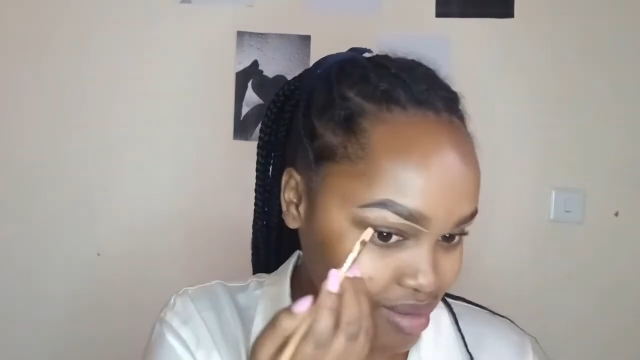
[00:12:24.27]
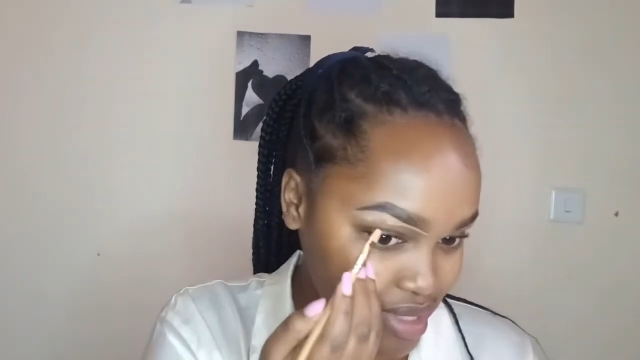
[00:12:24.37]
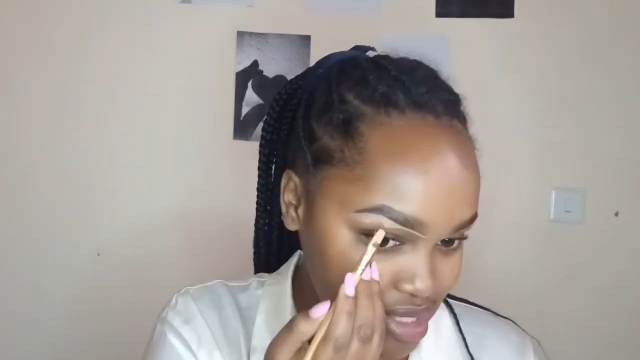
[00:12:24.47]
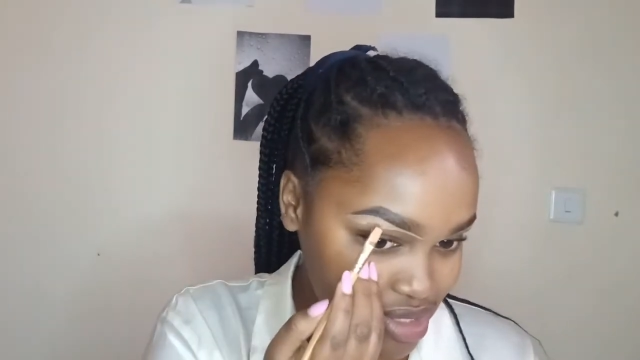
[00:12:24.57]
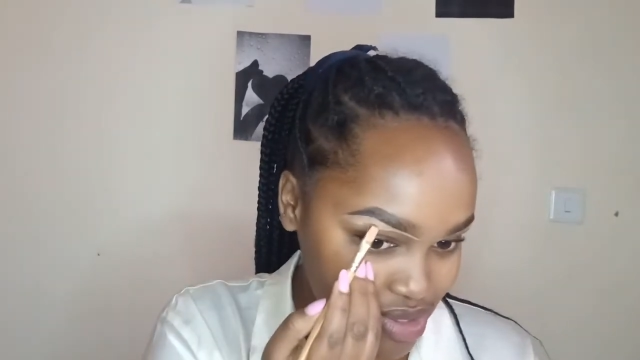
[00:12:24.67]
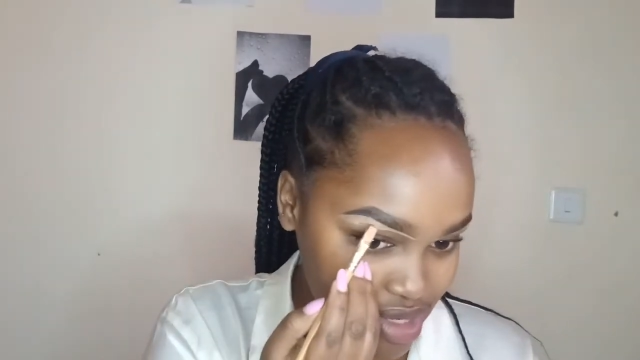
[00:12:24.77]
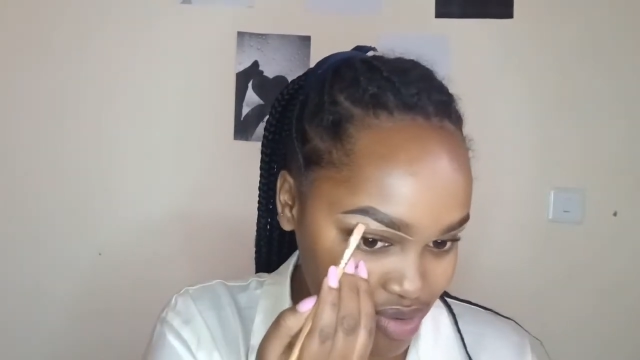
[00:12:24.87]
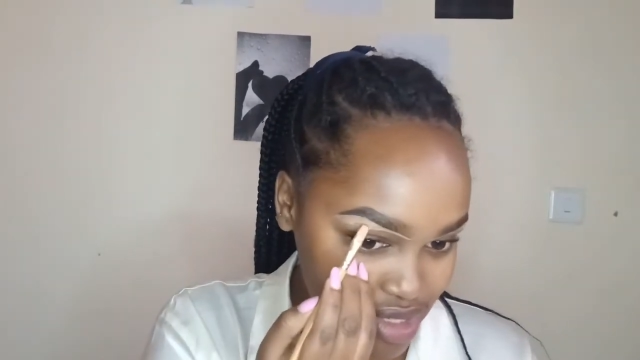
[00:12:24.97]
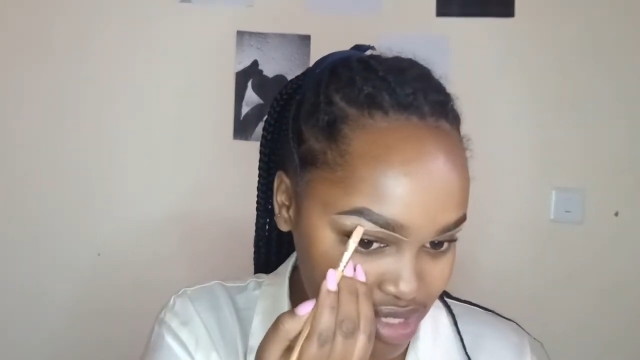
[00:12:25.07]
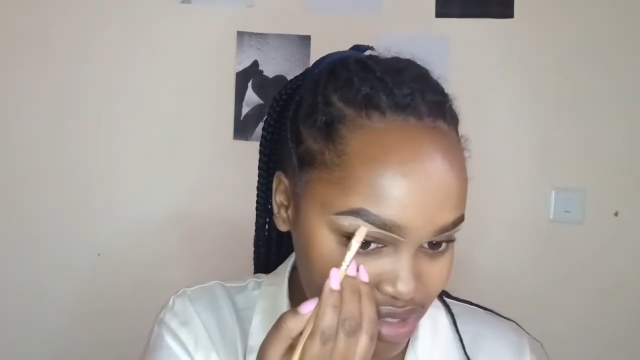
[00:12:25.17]
but it's okay.
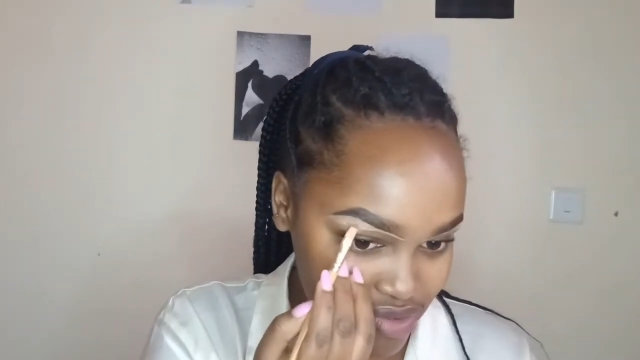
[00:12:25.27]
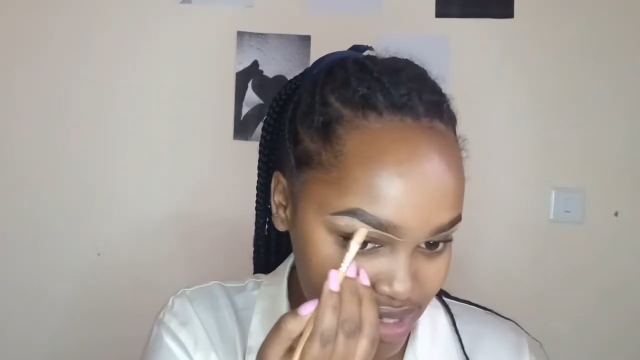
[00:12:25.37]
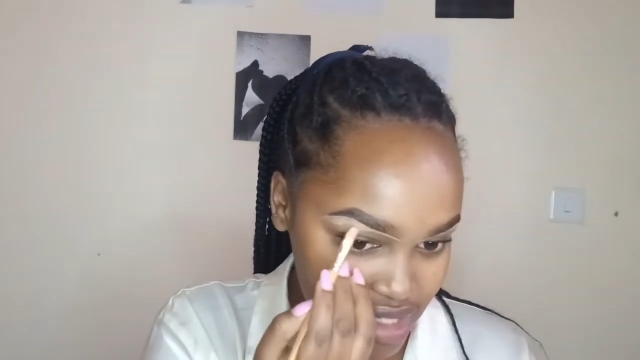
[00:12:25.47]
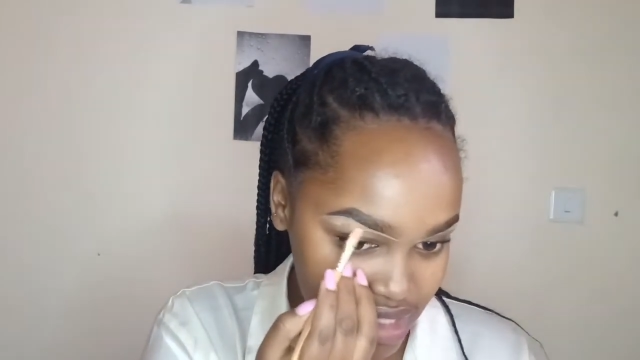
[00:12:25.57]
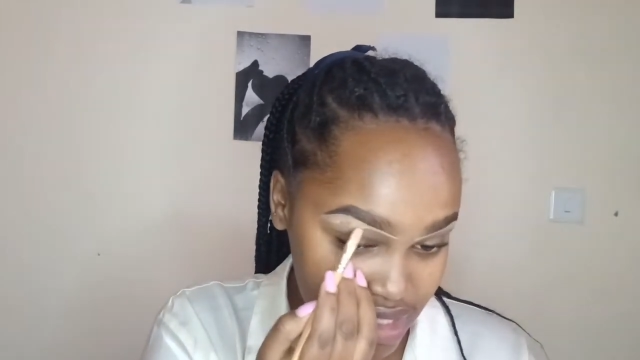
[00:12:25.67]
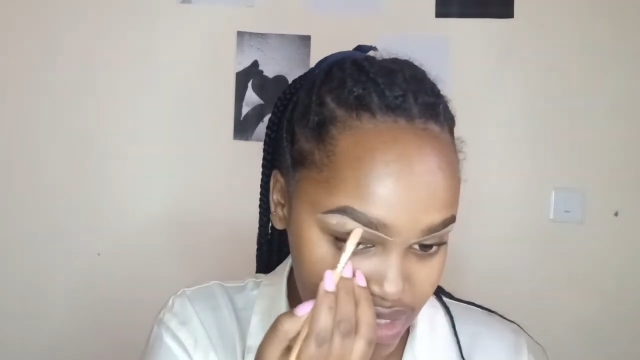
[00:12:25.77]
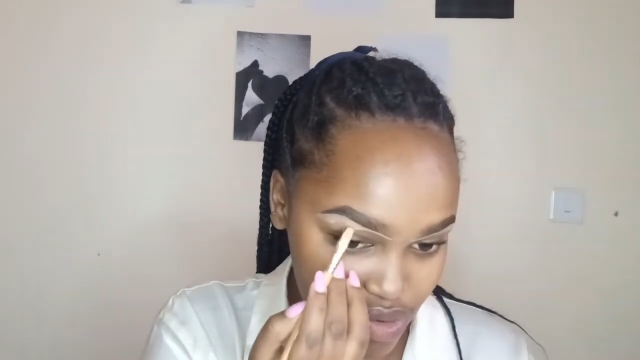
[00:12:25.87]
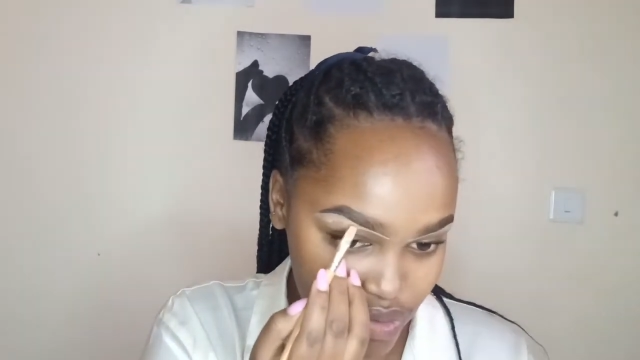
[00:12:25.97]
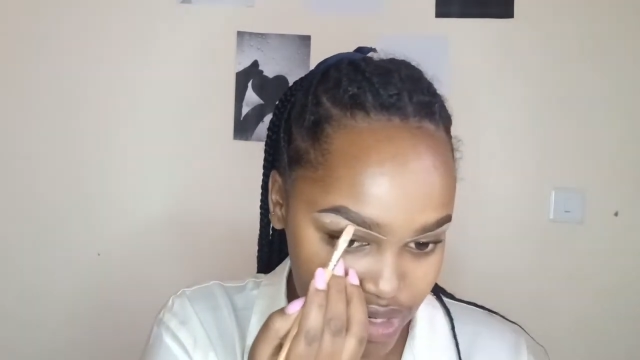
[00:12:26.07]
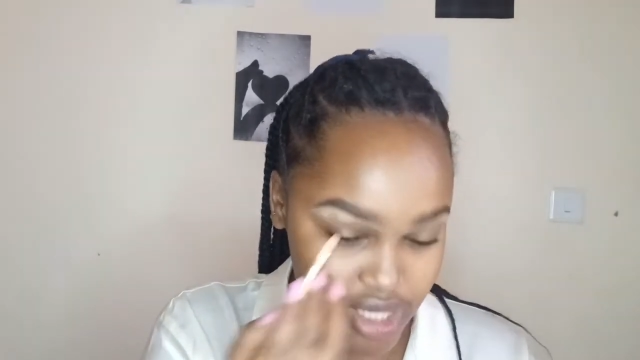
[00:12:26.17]
We'll just fix it.
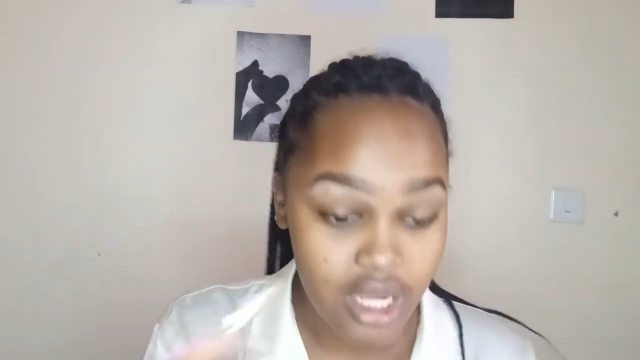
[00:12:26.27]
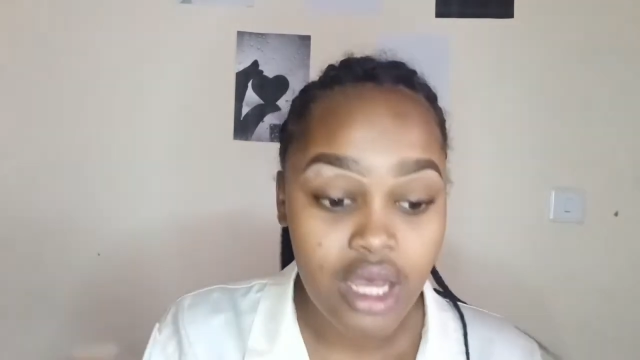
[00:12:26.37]
Don't worry.